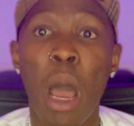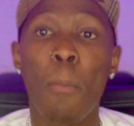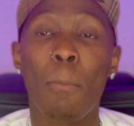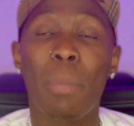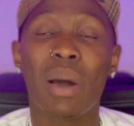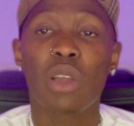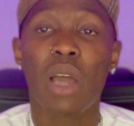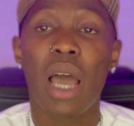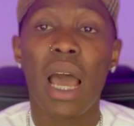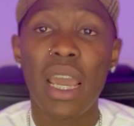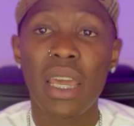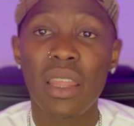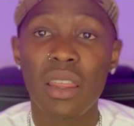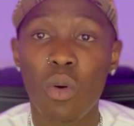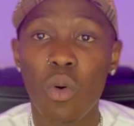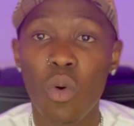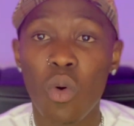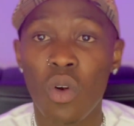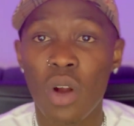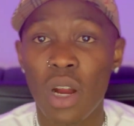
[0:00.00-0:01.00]
But either
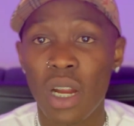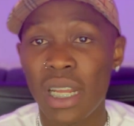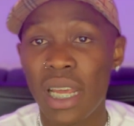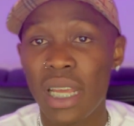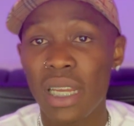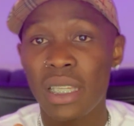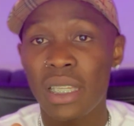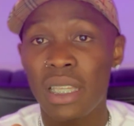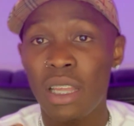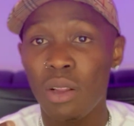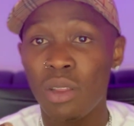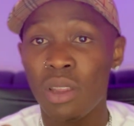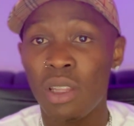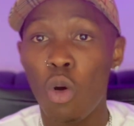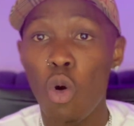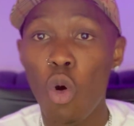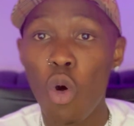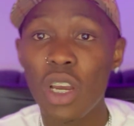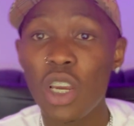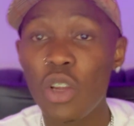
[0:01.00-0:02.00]
or,
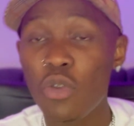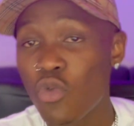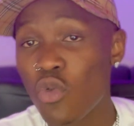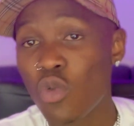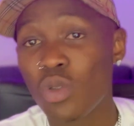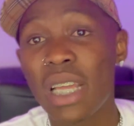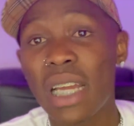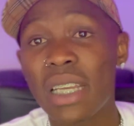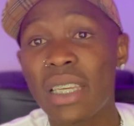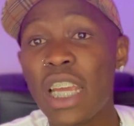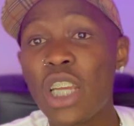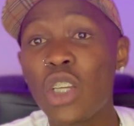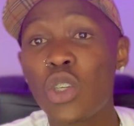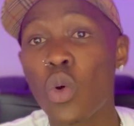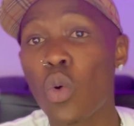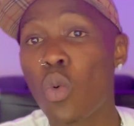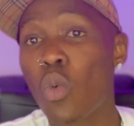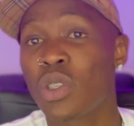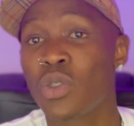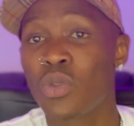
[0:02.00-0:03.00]
the only route that they
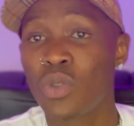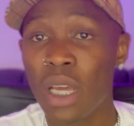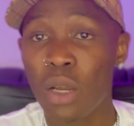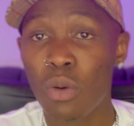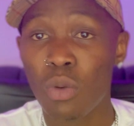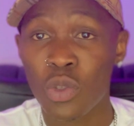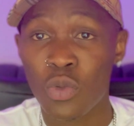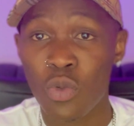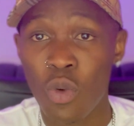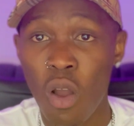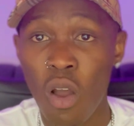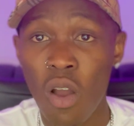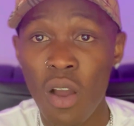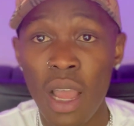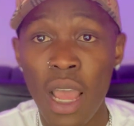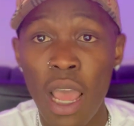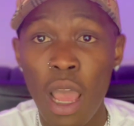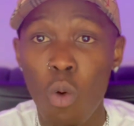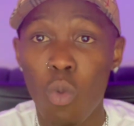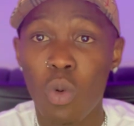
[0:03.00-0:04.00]
took was
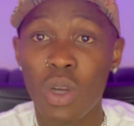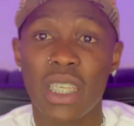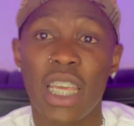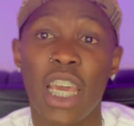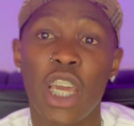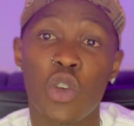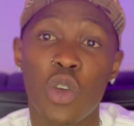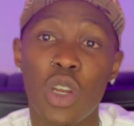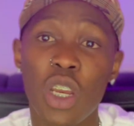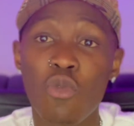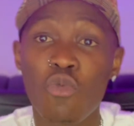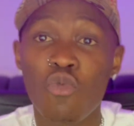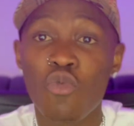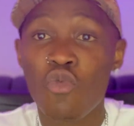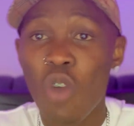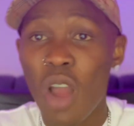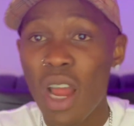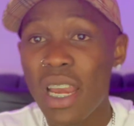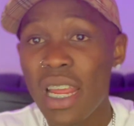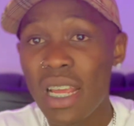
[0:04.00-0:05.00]
wrong was actually
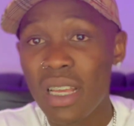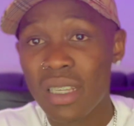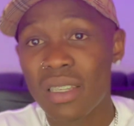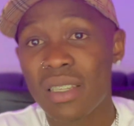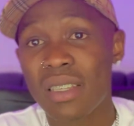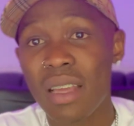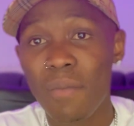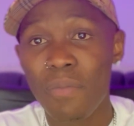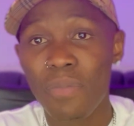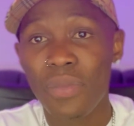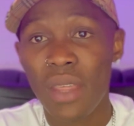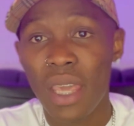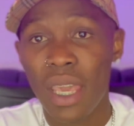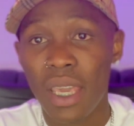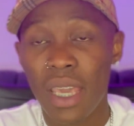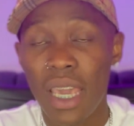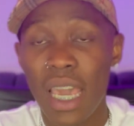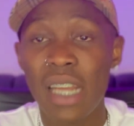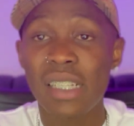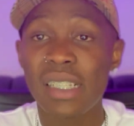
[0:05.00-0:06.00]
running
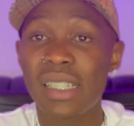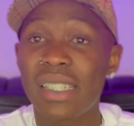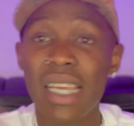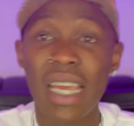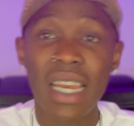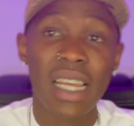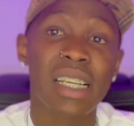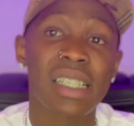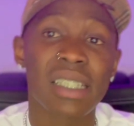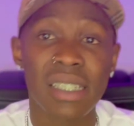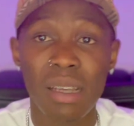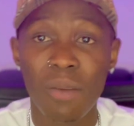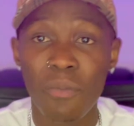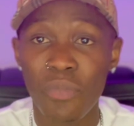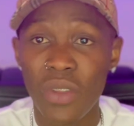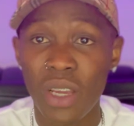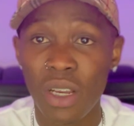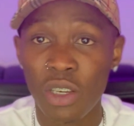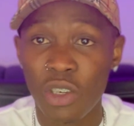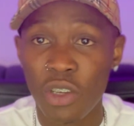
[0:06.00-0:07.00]
something and selling
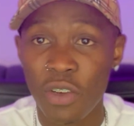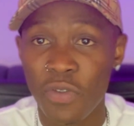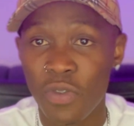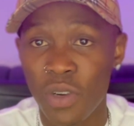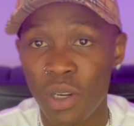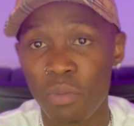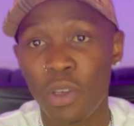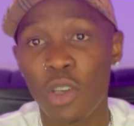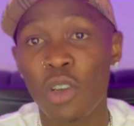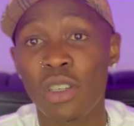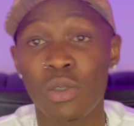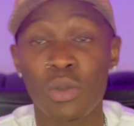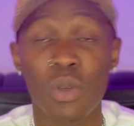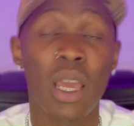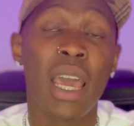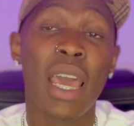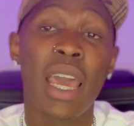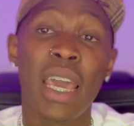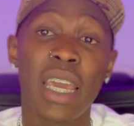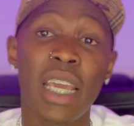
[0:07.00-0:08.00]
something different, because
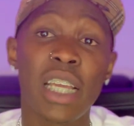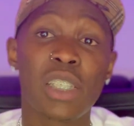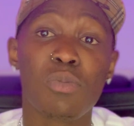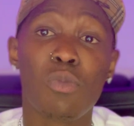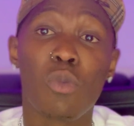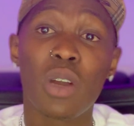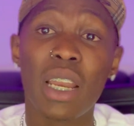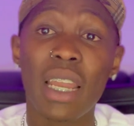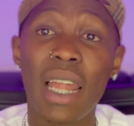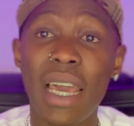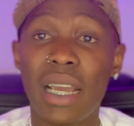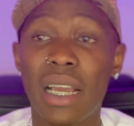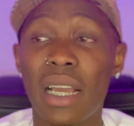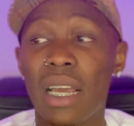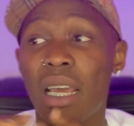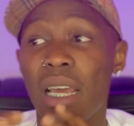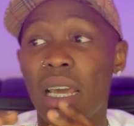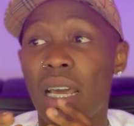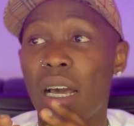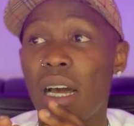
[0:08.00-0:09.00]
it's more like
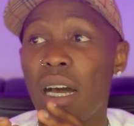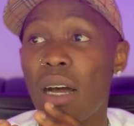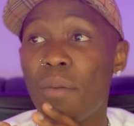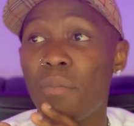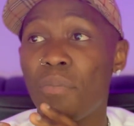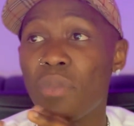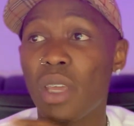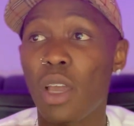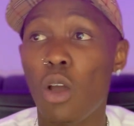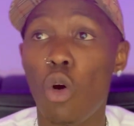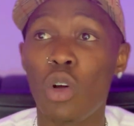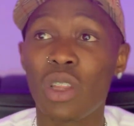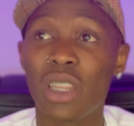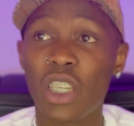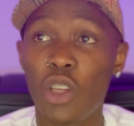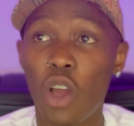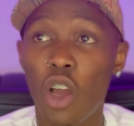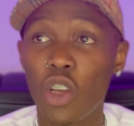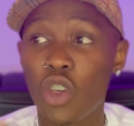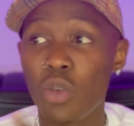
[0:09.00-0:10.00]
on
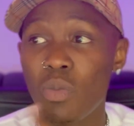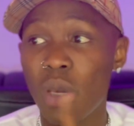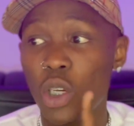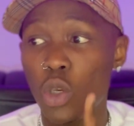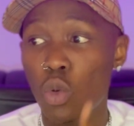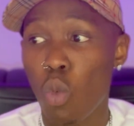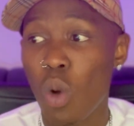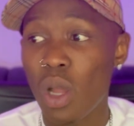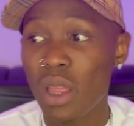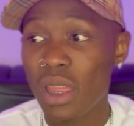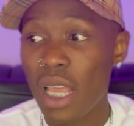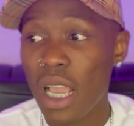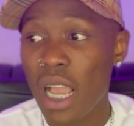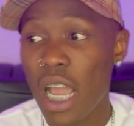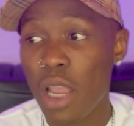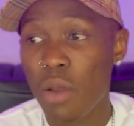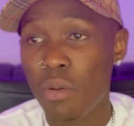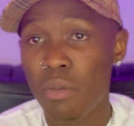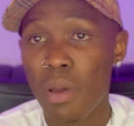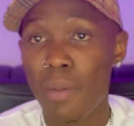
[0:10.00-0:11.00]
the document, one thing
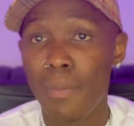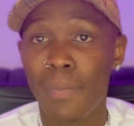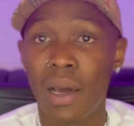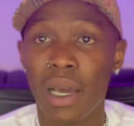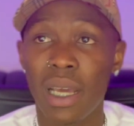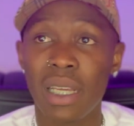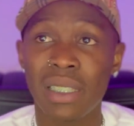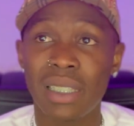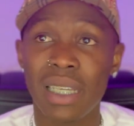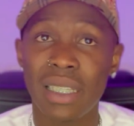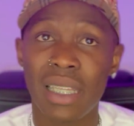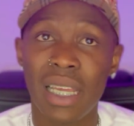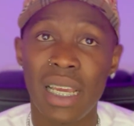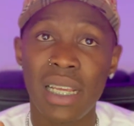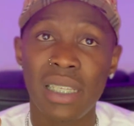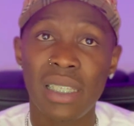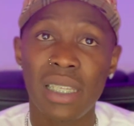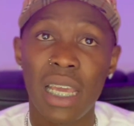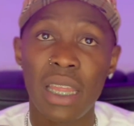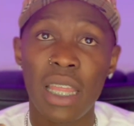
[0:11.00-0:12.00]
I remember is that they
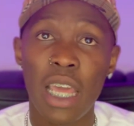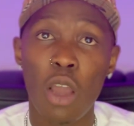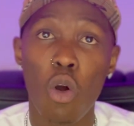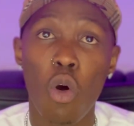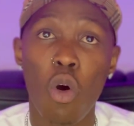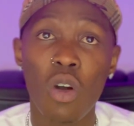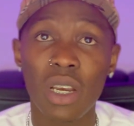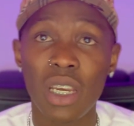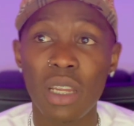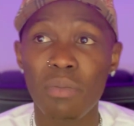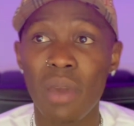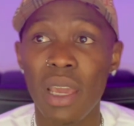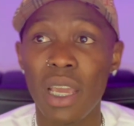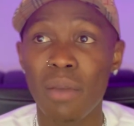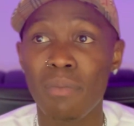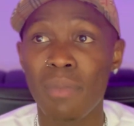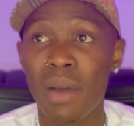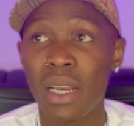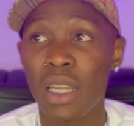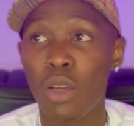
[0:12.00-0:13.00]
say they only
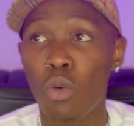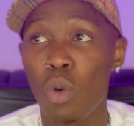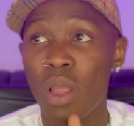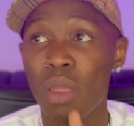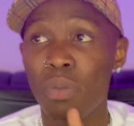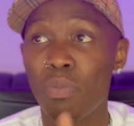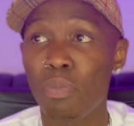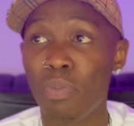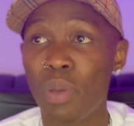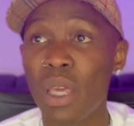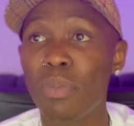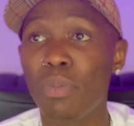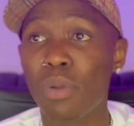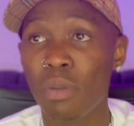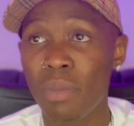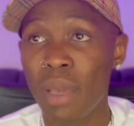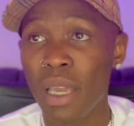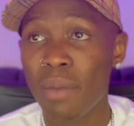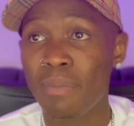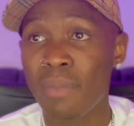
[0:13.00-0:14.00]
make money when people
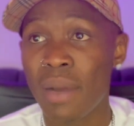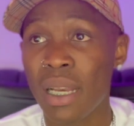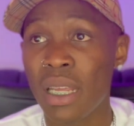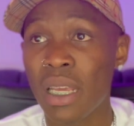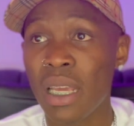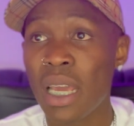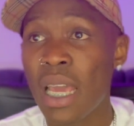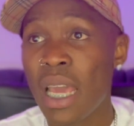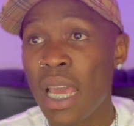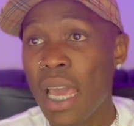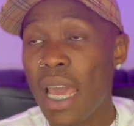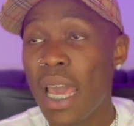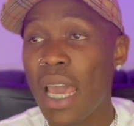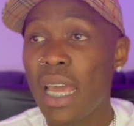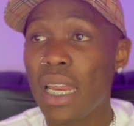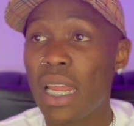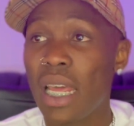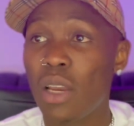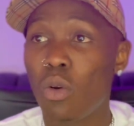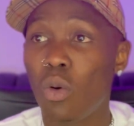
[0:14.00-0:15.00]
make money,
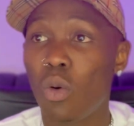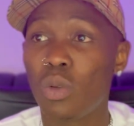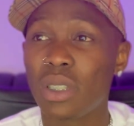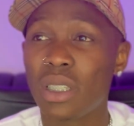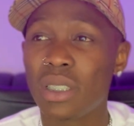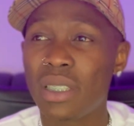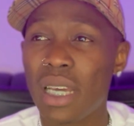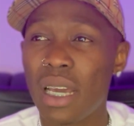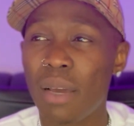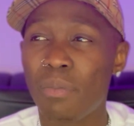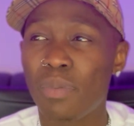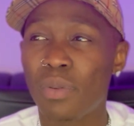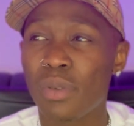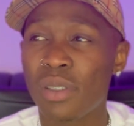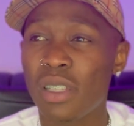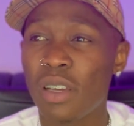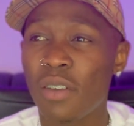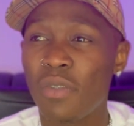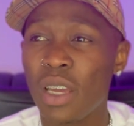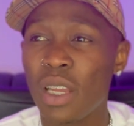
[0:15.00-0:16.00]
and then all that type of
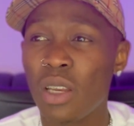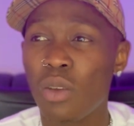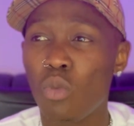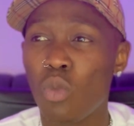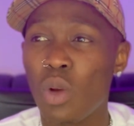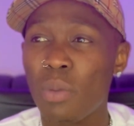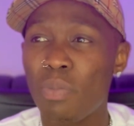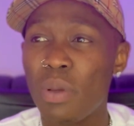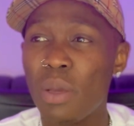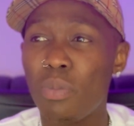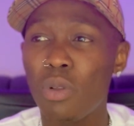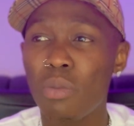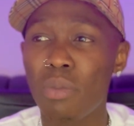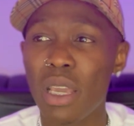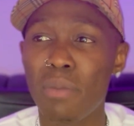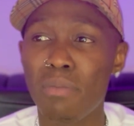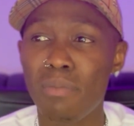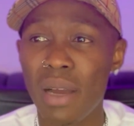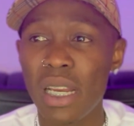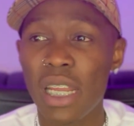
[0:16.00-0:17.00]
stuff. And when people
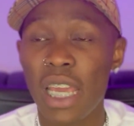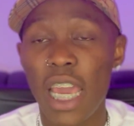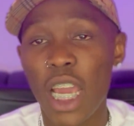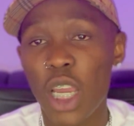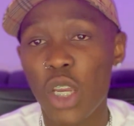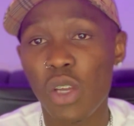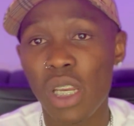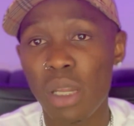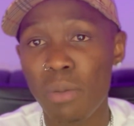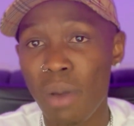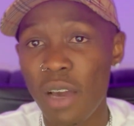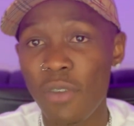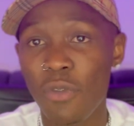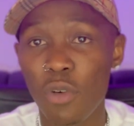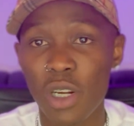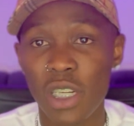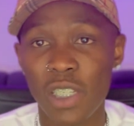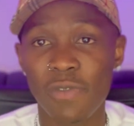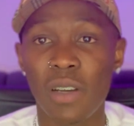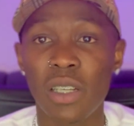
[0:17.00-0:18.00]
make money, actually my
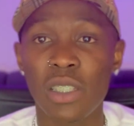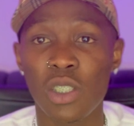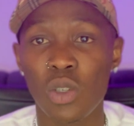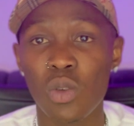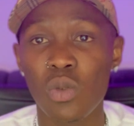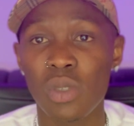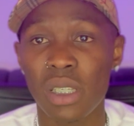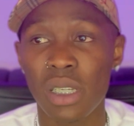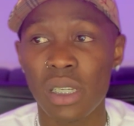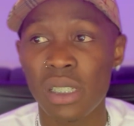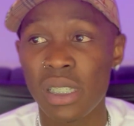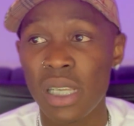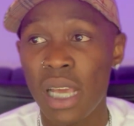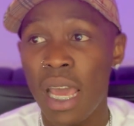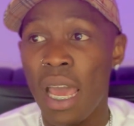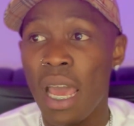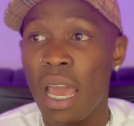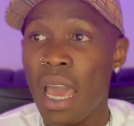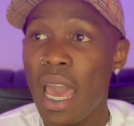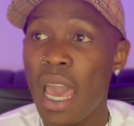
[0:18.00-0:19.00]
Forex funds loses,
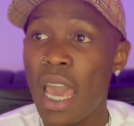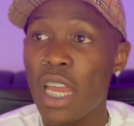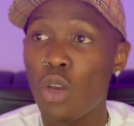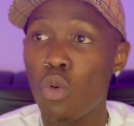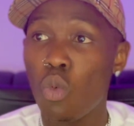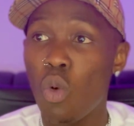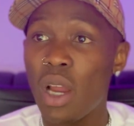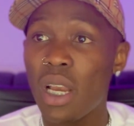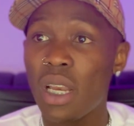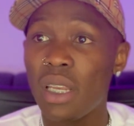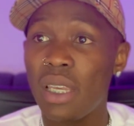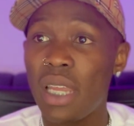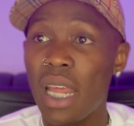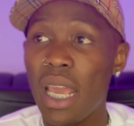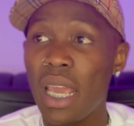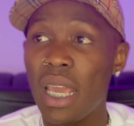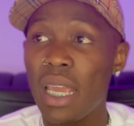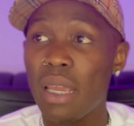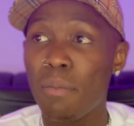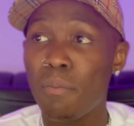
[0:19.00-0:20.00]
and when
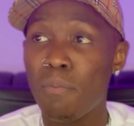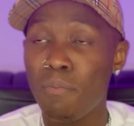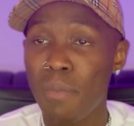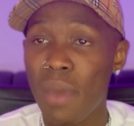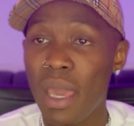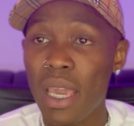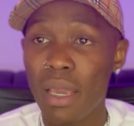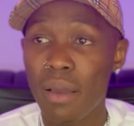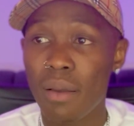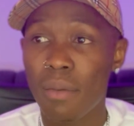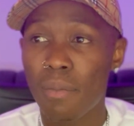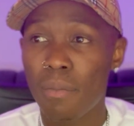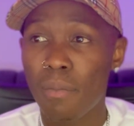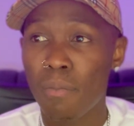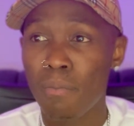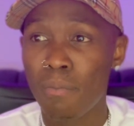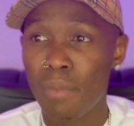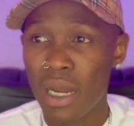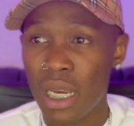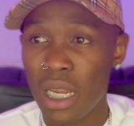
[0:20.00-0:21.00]
they make
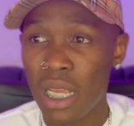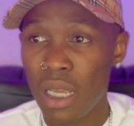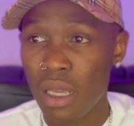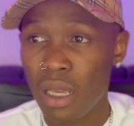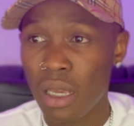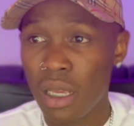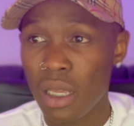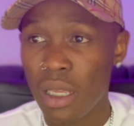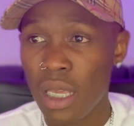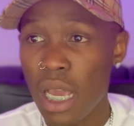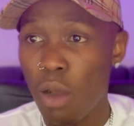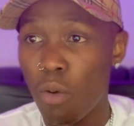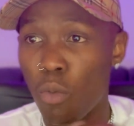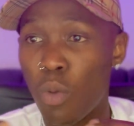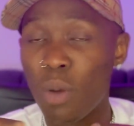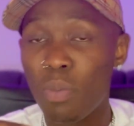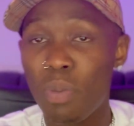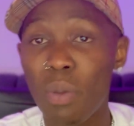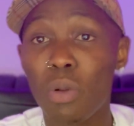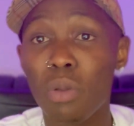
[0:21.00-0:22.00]
money,
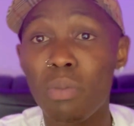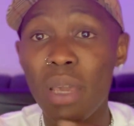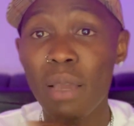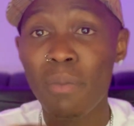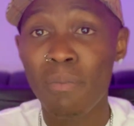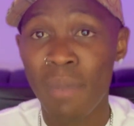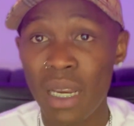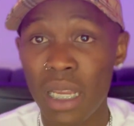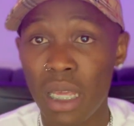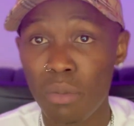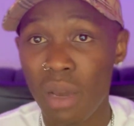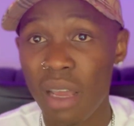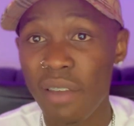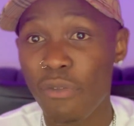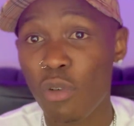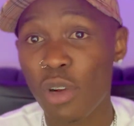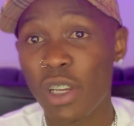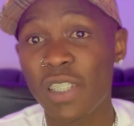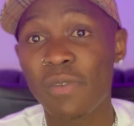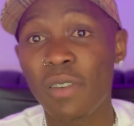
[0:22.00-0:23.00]
when people make money, my
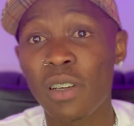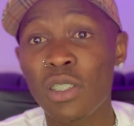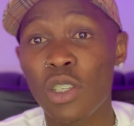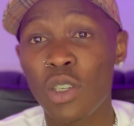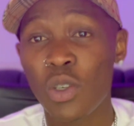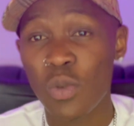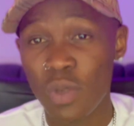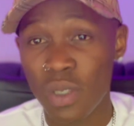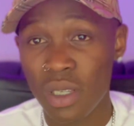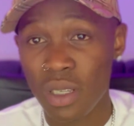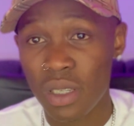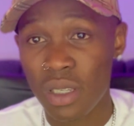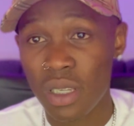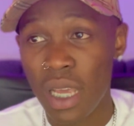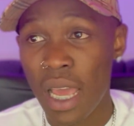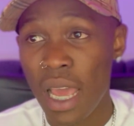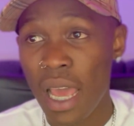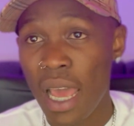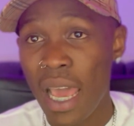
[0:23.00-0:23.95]
Forex funds loses.